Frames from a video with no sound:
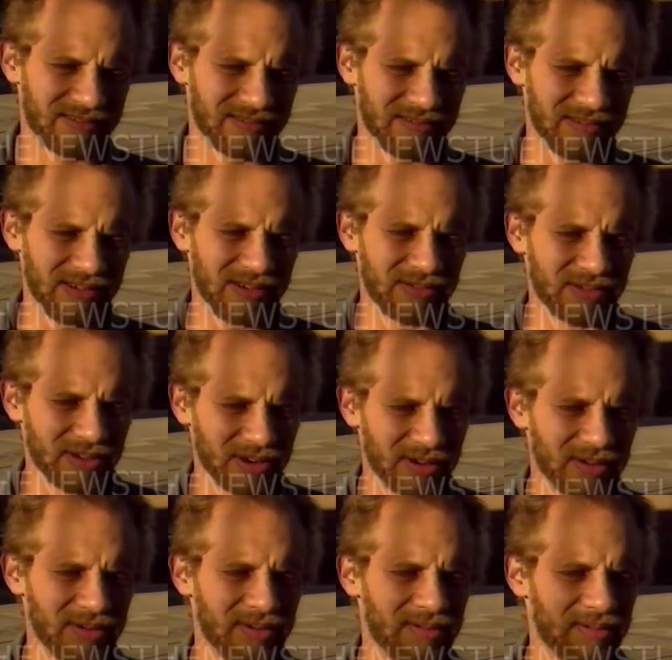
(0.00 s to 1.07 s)
or you've got
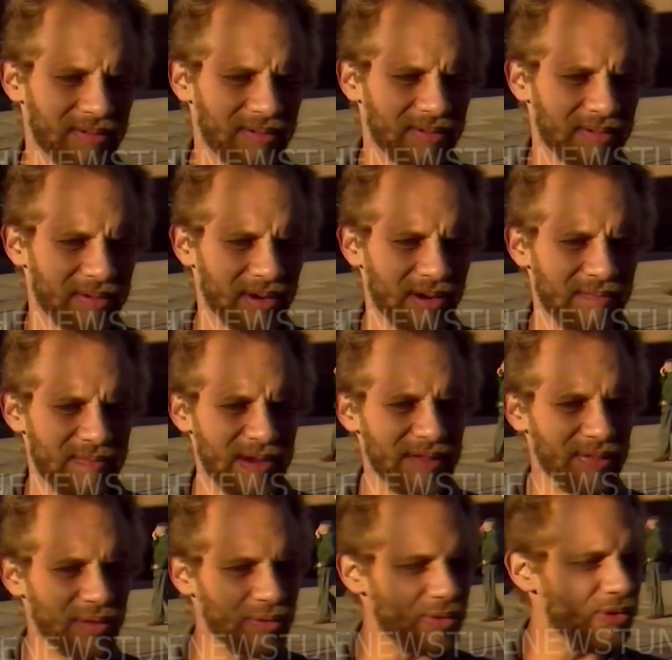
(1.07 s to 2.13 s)
to, you know,
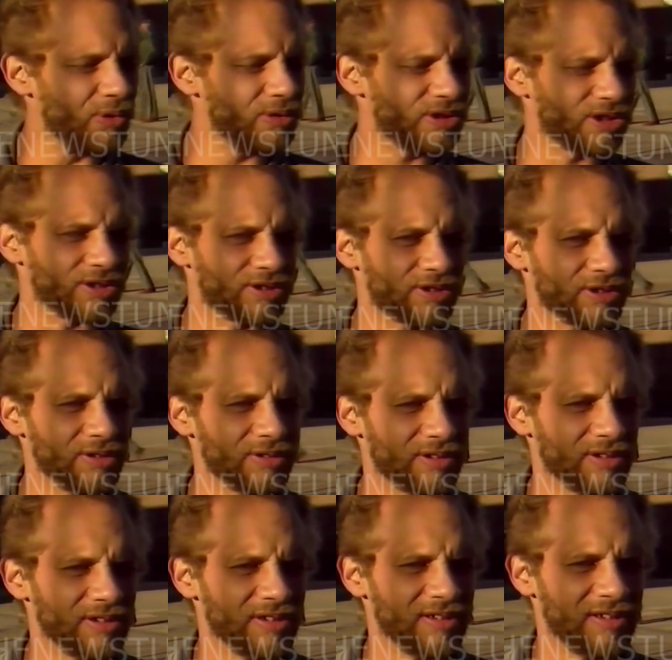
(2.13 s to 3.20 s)
bend the rules to suit
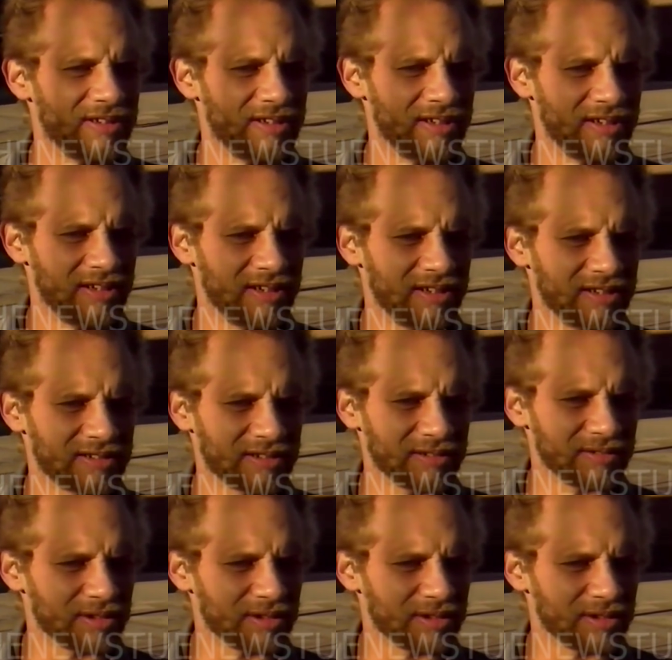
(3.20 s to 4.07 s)
the suit